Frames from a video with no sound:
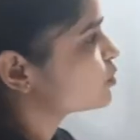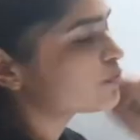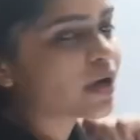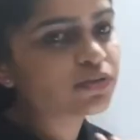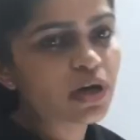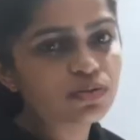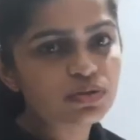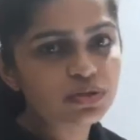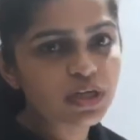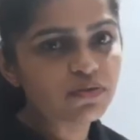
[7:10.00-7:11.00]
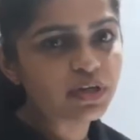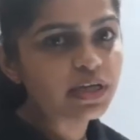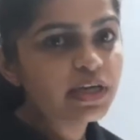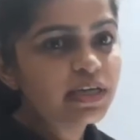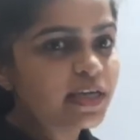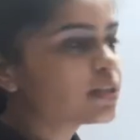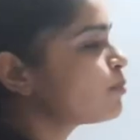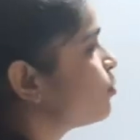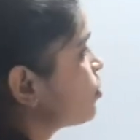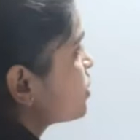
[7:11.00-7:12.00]
to 5000 Kelvin. In
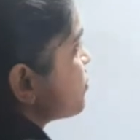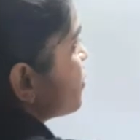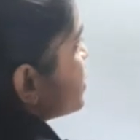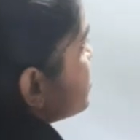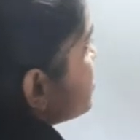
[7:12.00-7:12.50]
the book given is